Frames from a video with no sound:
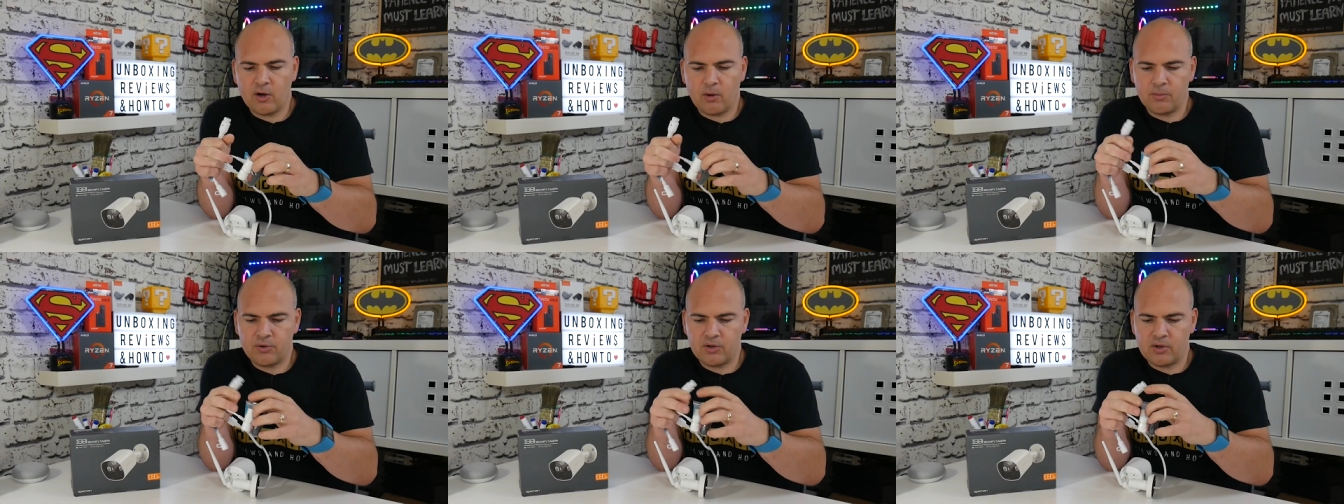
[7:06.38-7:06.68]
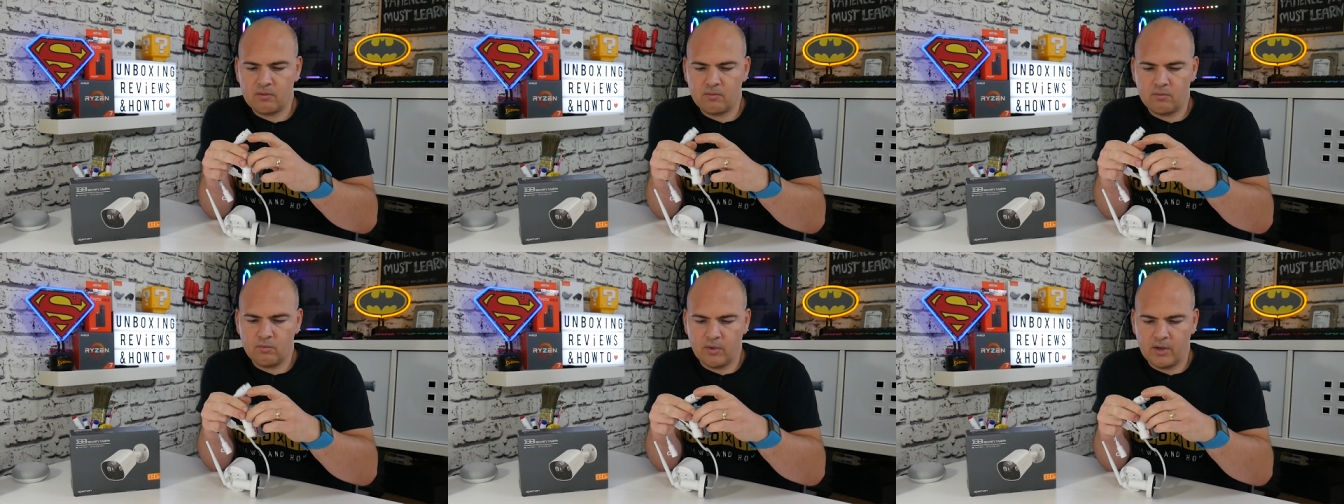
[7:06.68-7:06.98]

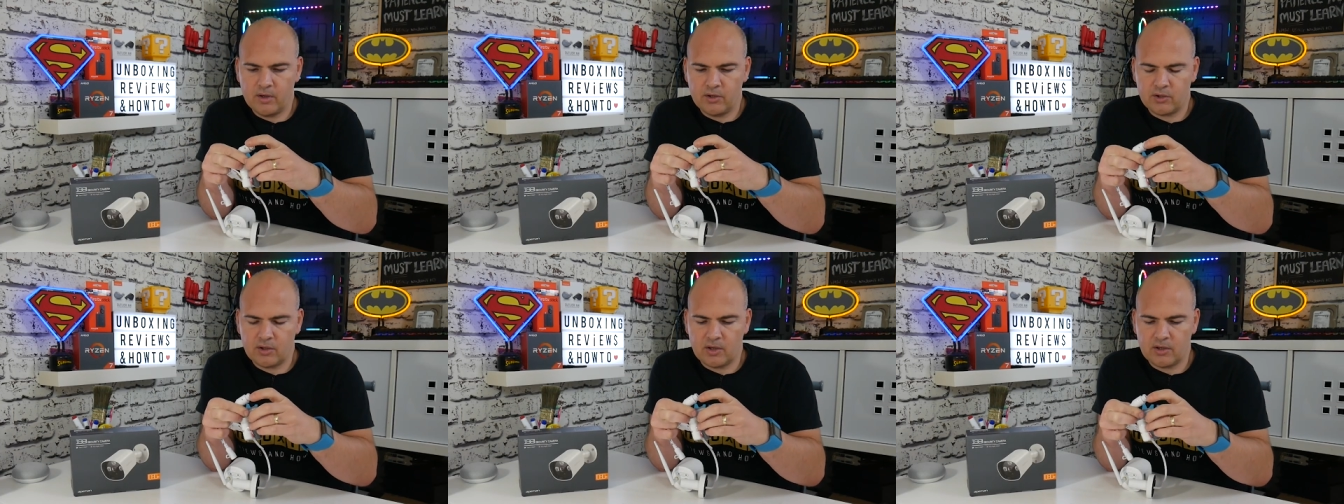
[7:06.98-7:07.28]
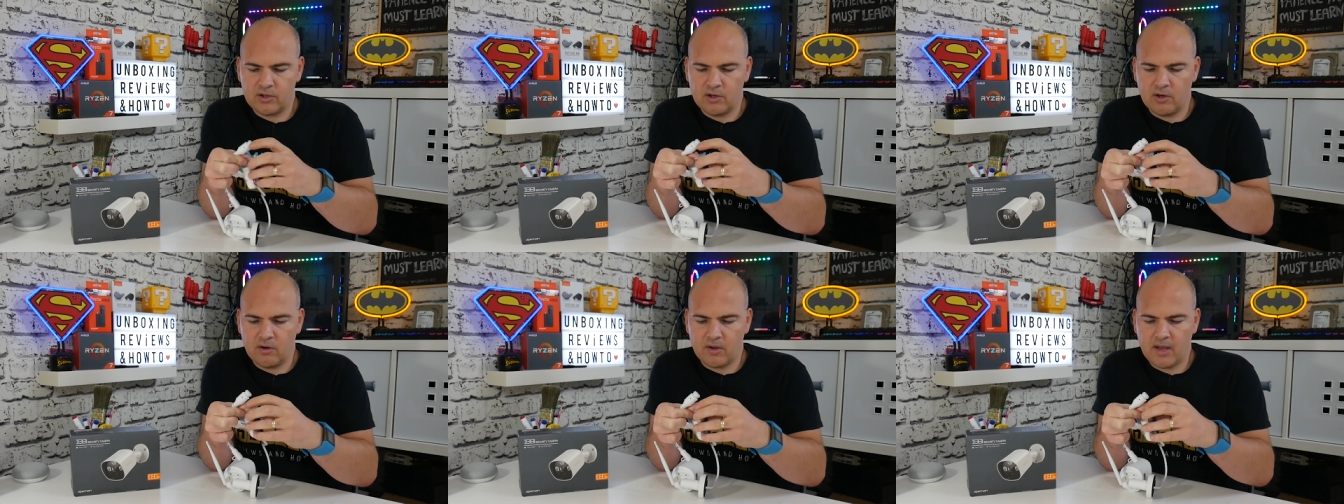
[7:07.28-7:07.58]
option, which I
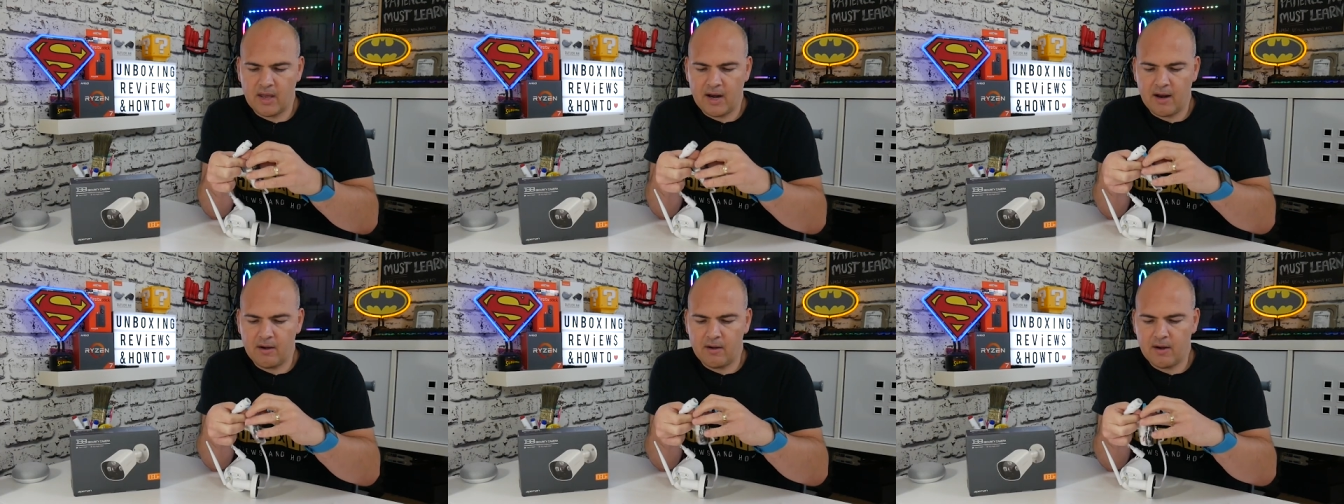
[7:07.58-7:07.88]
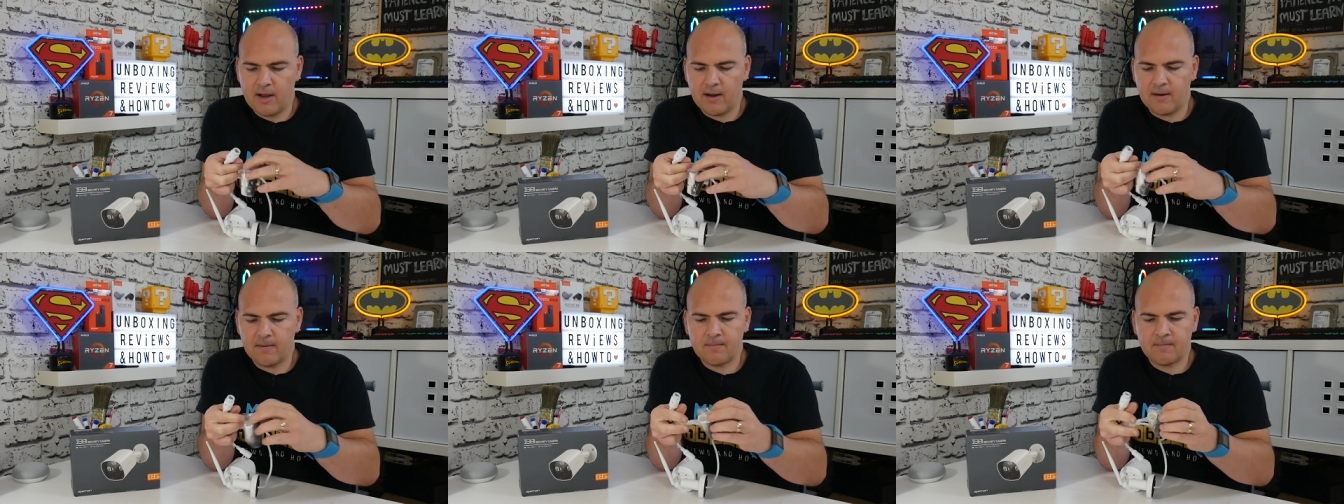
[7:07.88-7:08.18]
shall get out
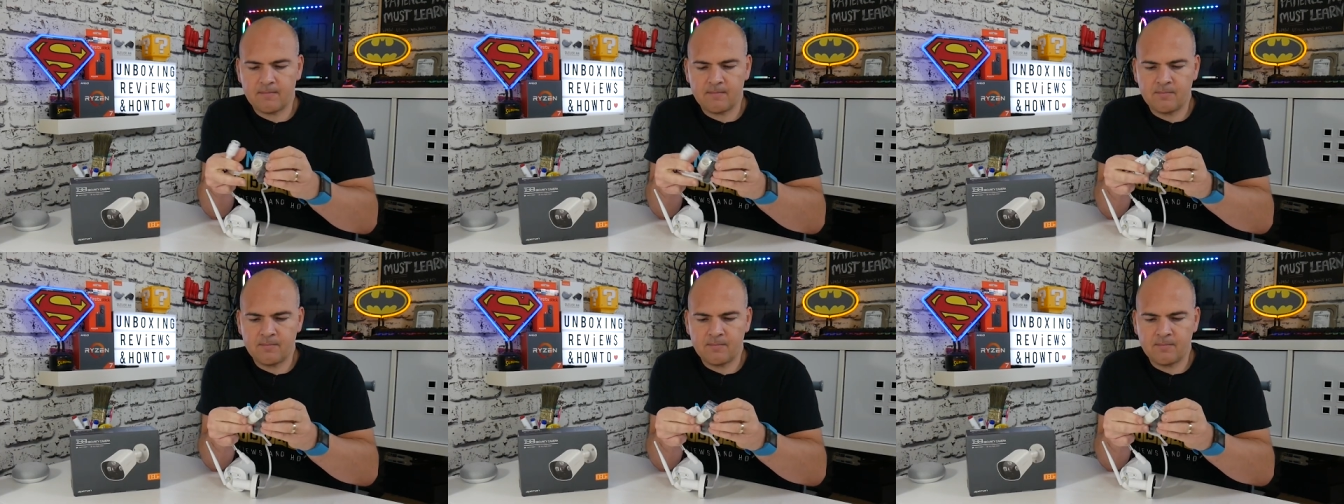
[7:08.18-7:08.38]
now.